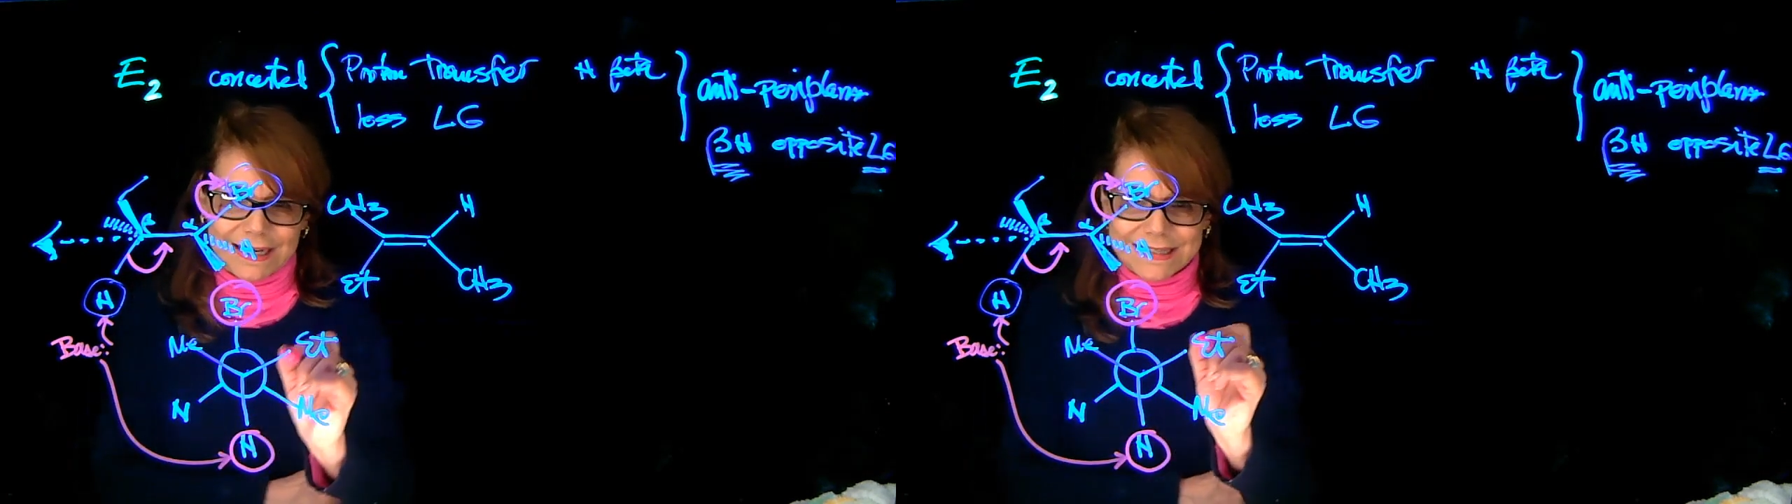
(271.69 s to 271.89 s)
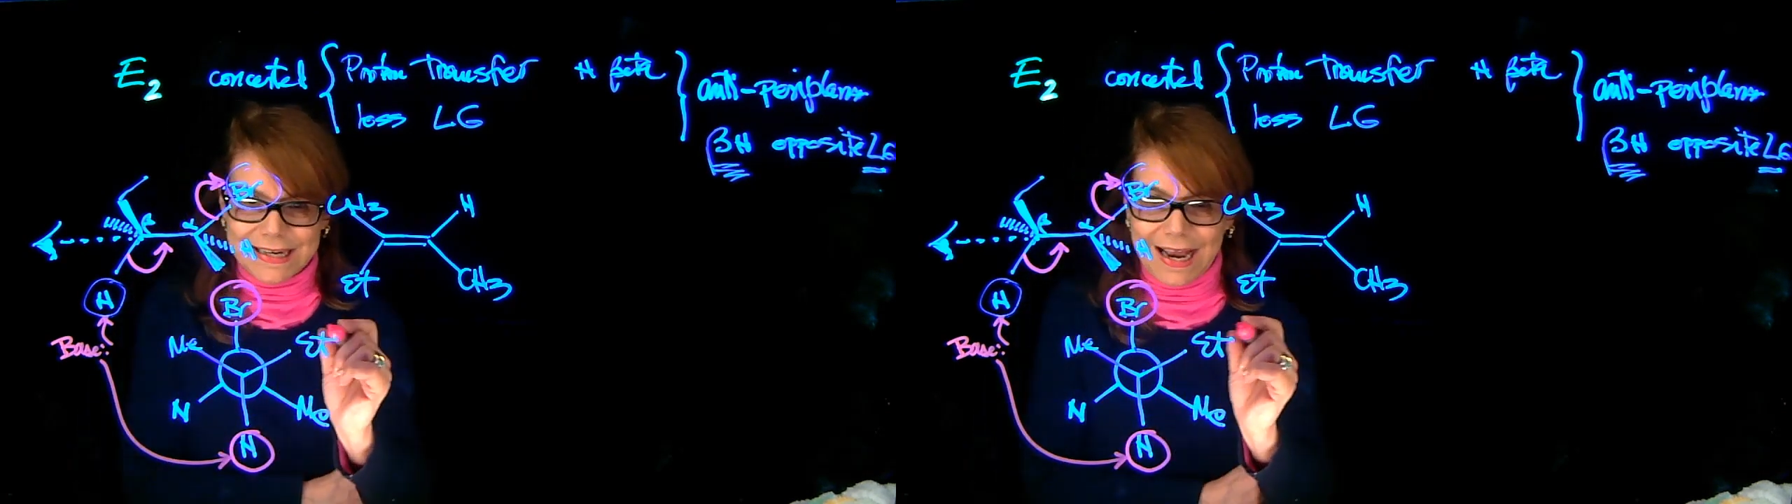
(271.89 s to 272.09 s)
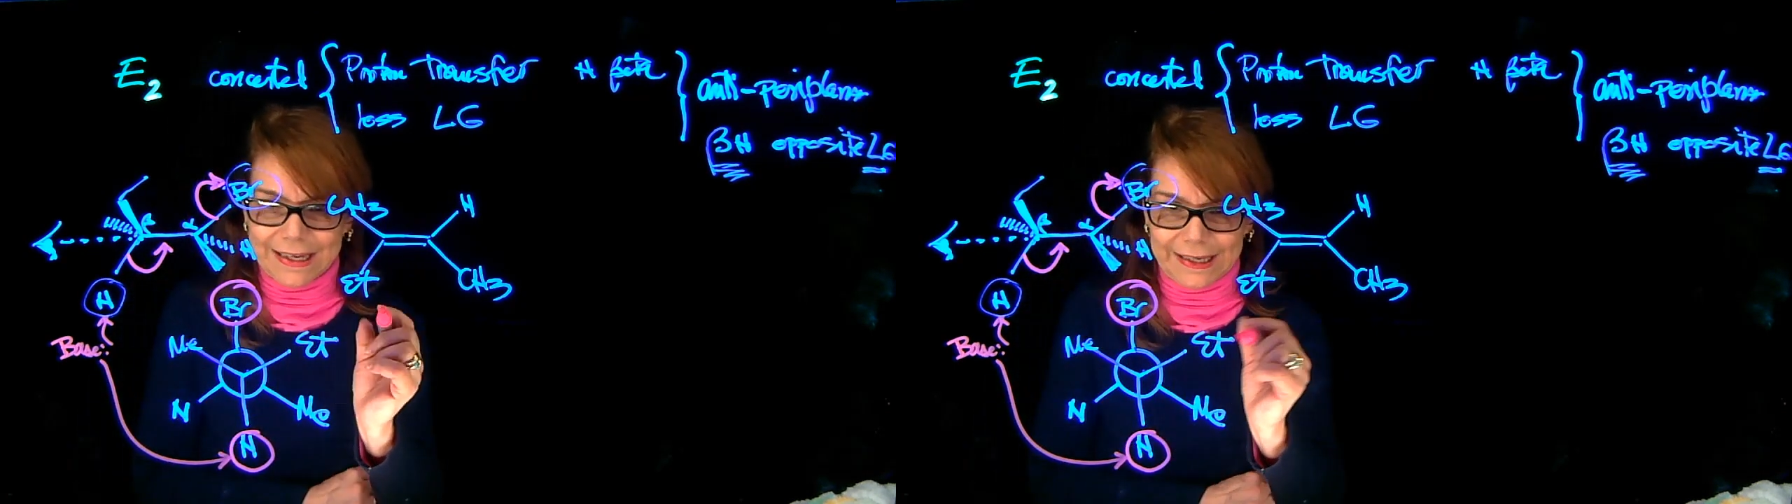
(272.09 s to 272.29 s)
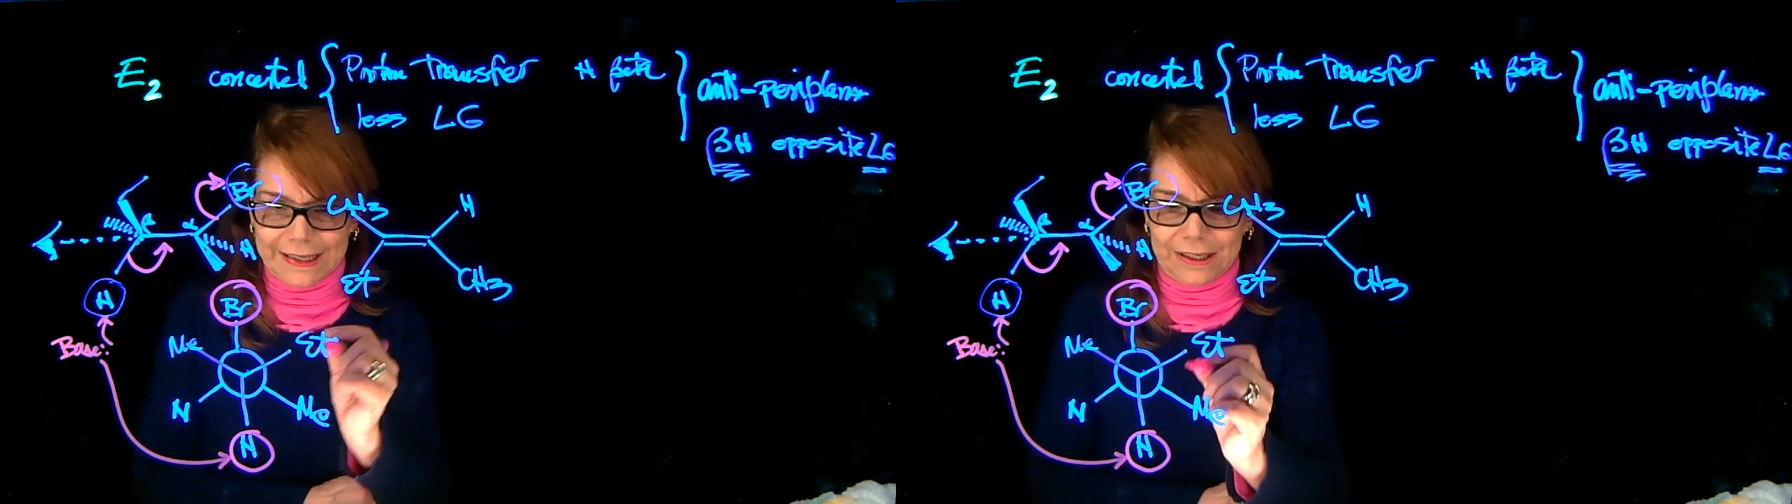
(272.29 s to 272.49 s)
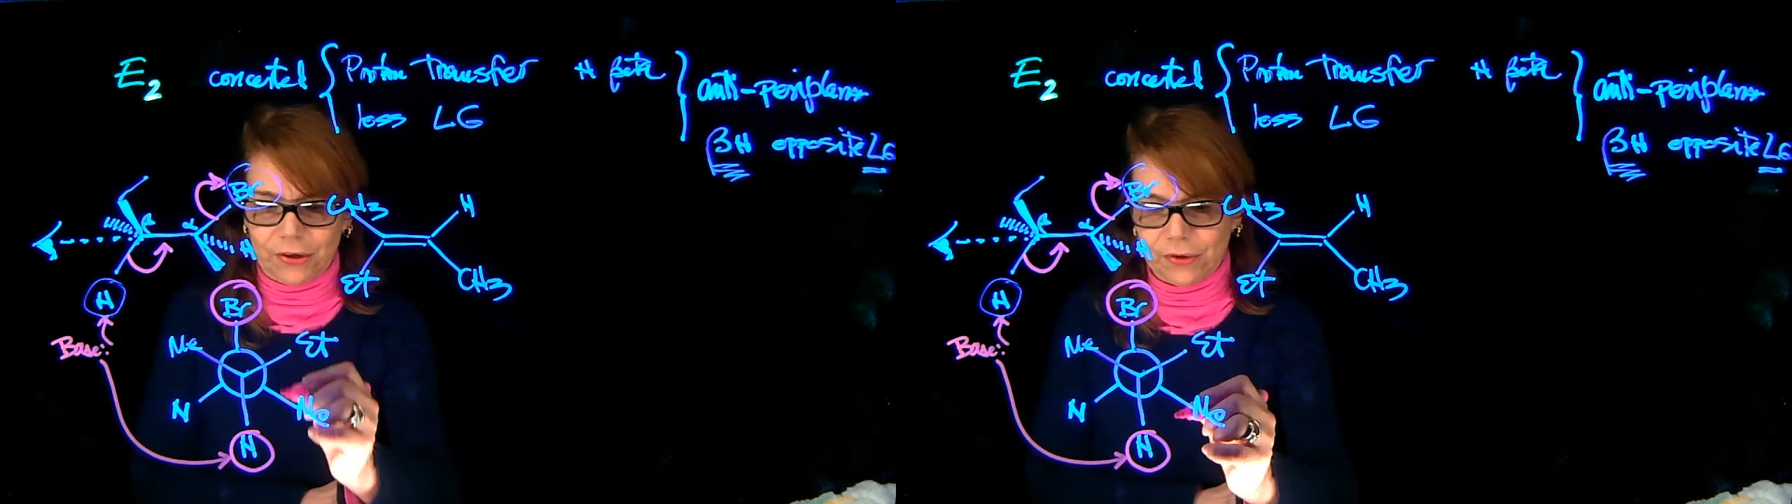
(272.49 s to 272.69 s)

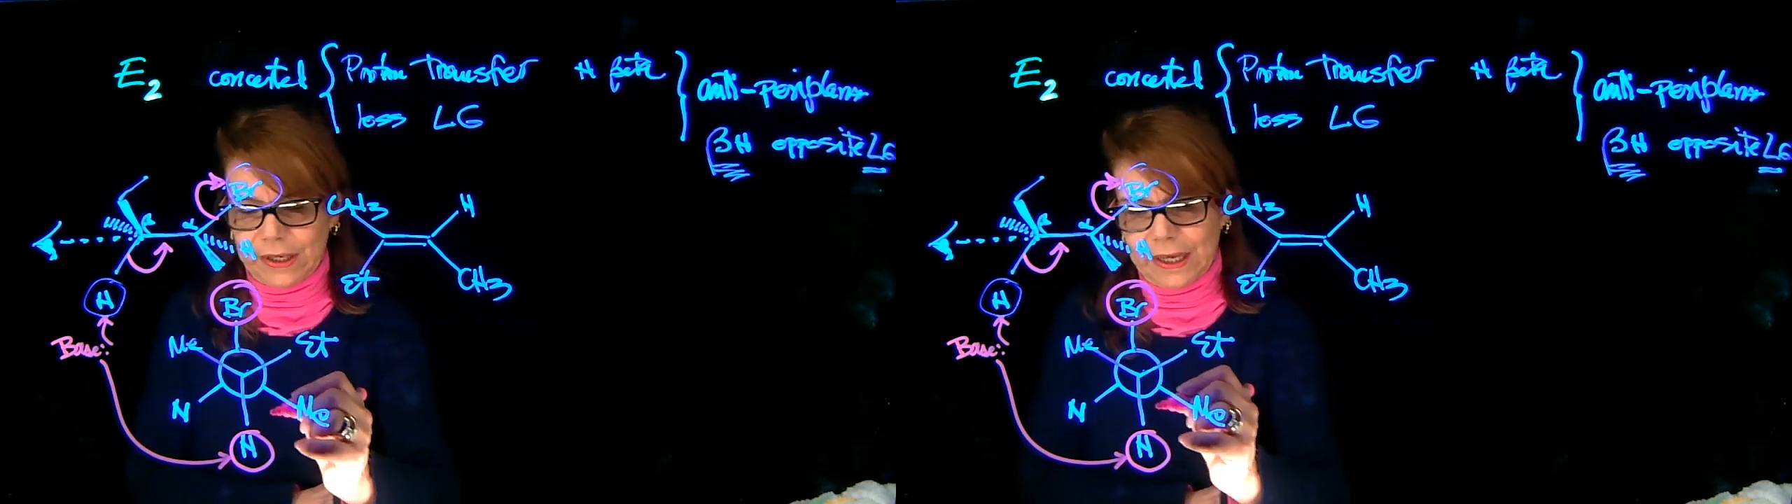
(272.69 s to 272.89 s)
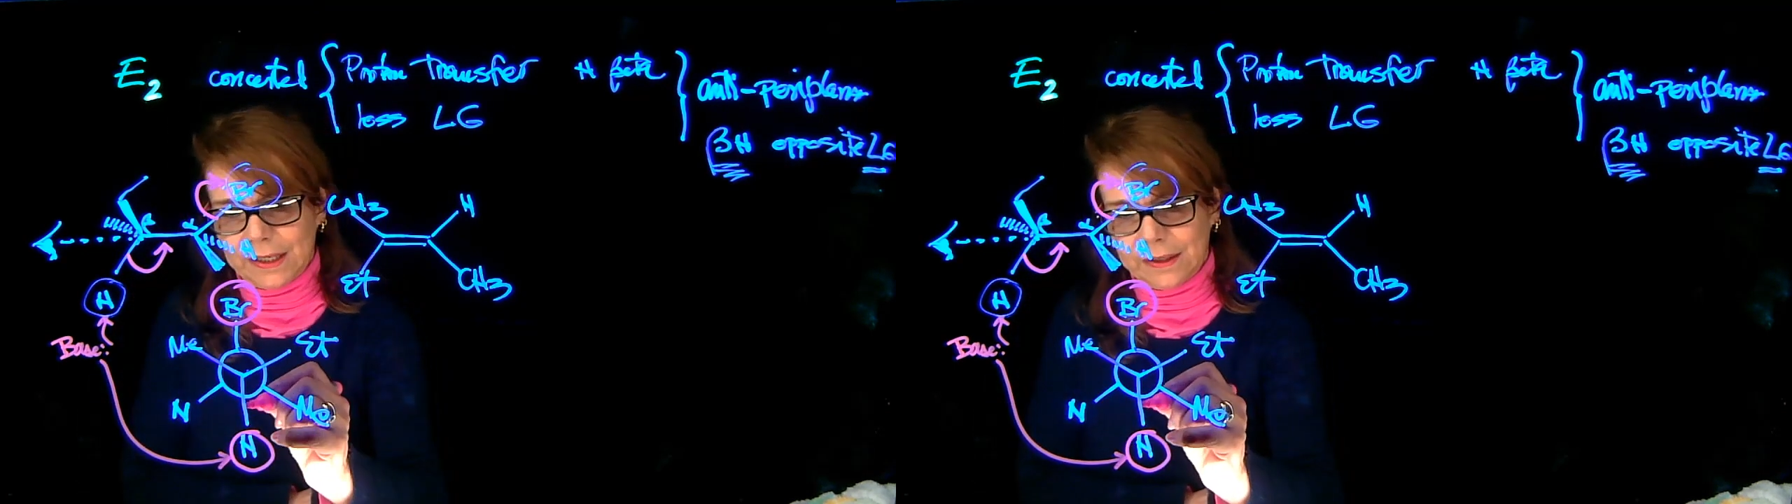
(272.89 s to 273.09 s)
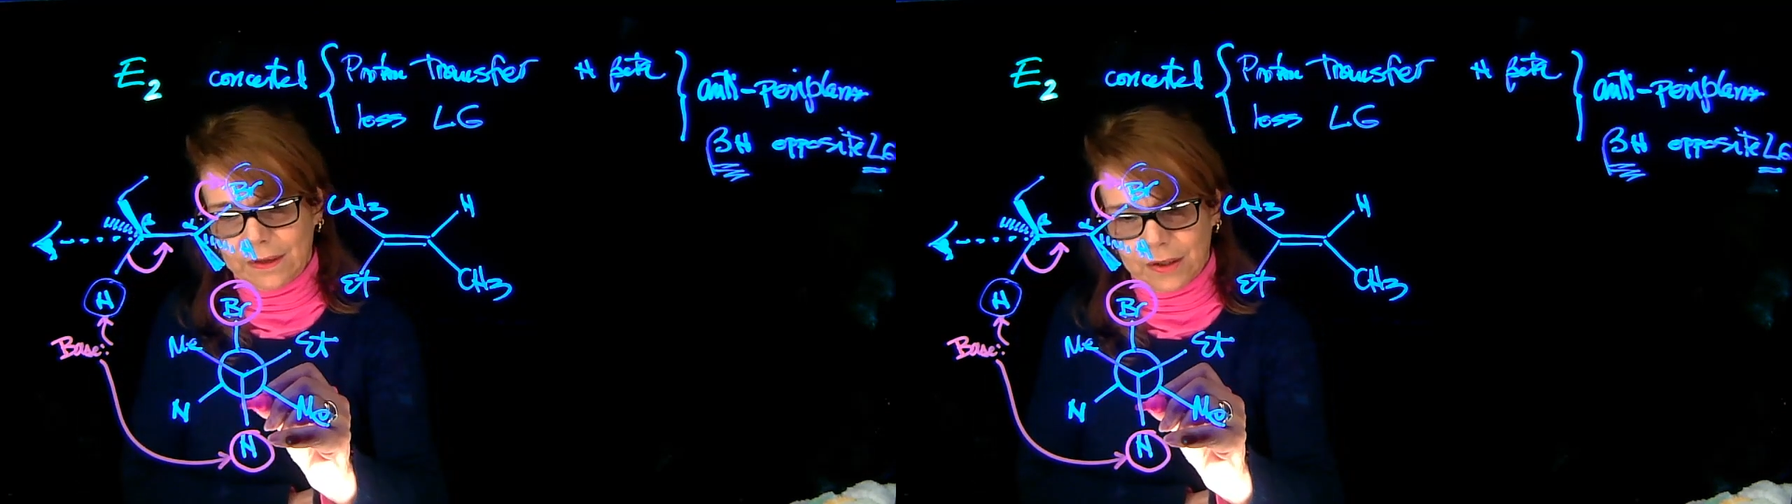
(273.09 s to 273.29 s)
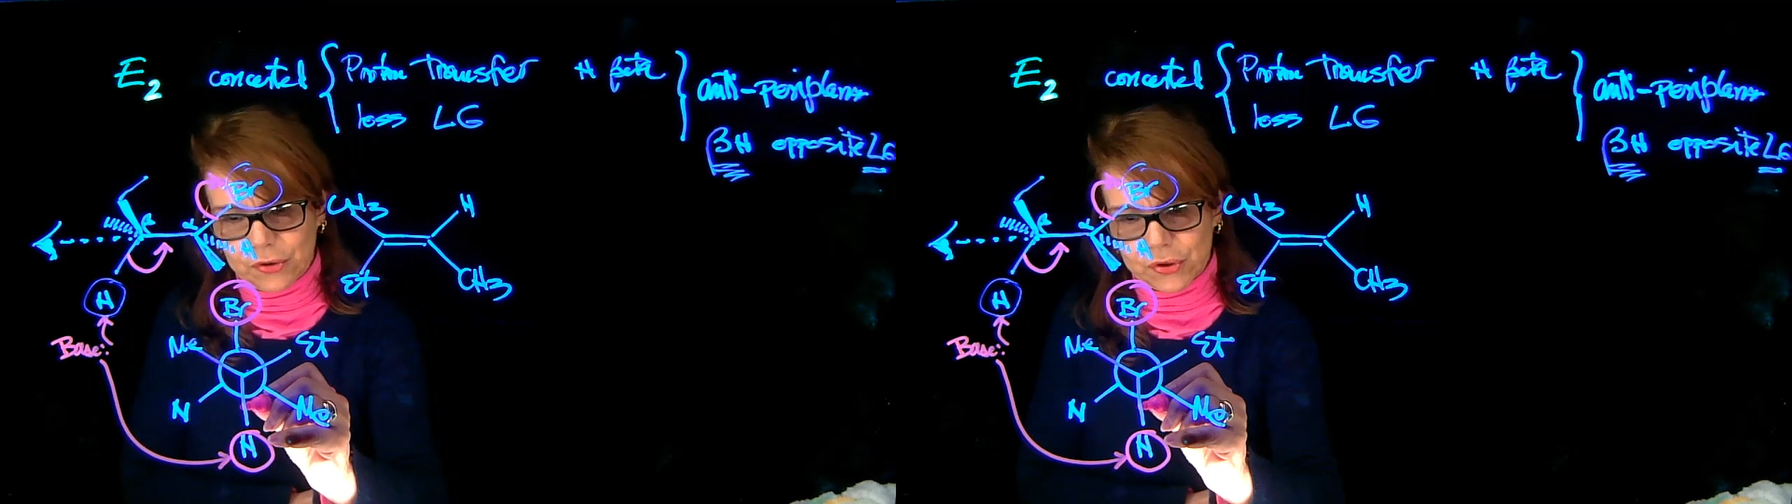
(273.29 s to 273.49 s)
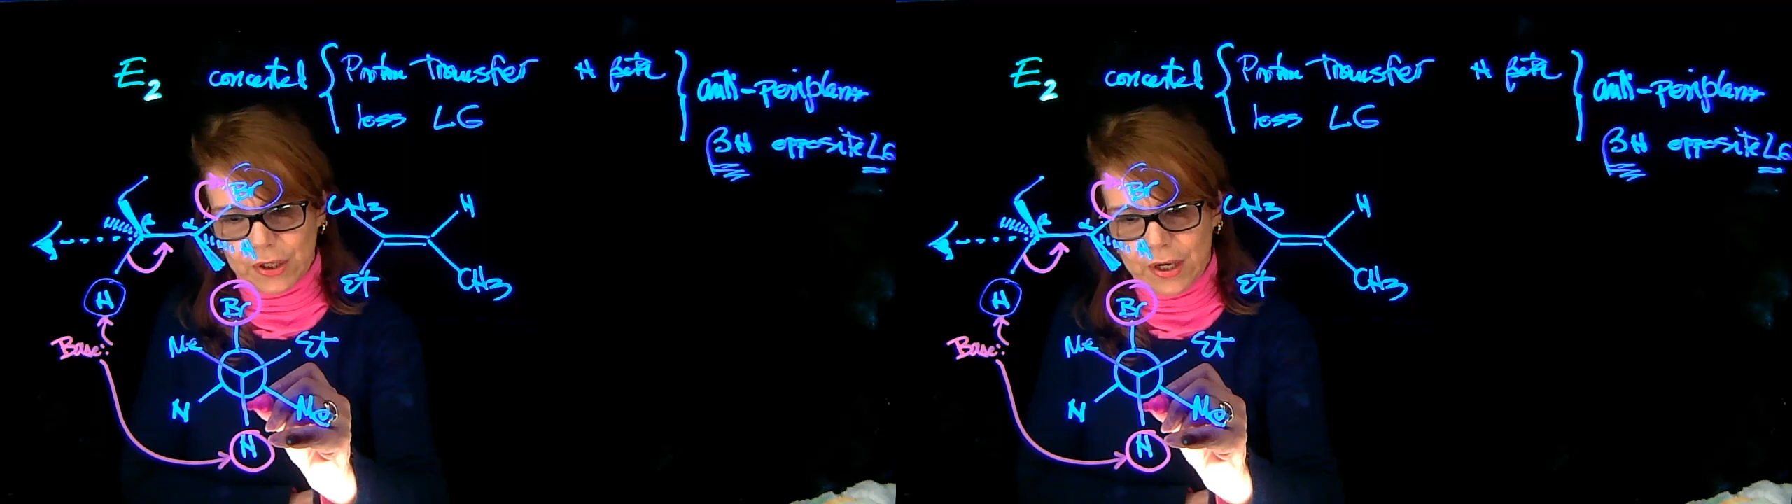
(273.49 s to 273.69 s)
attacking here, getting the
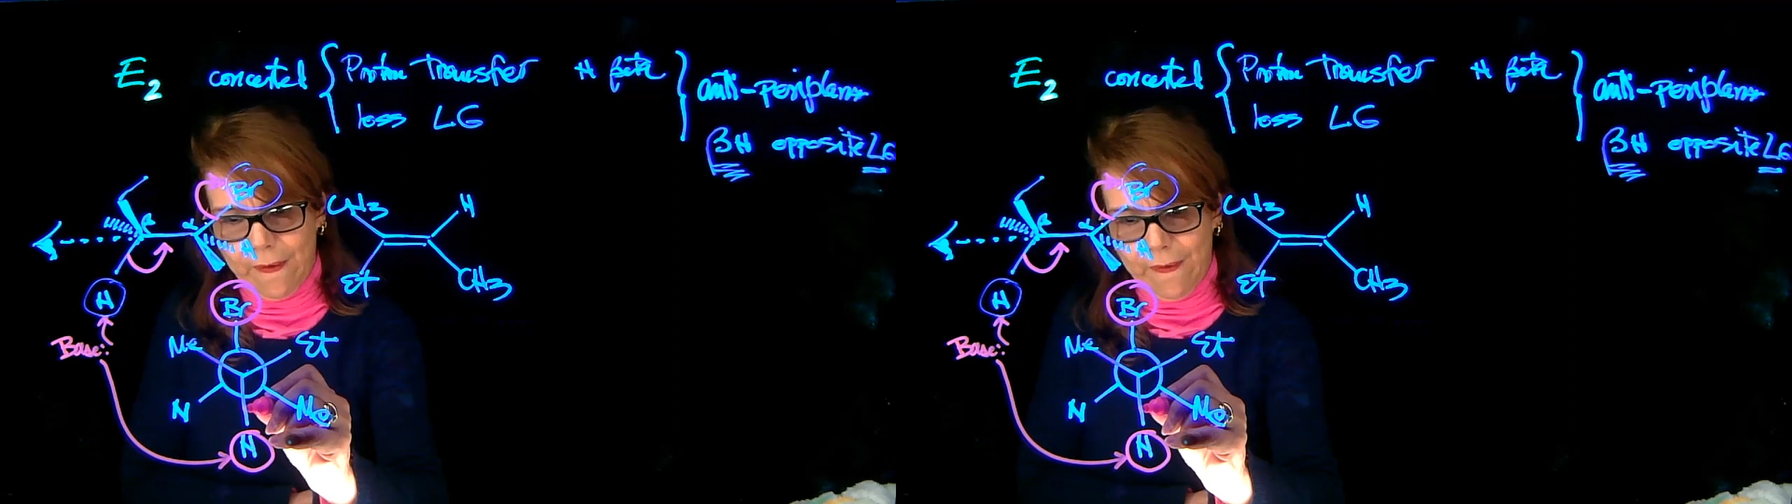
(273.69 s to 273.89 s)
hydrogen.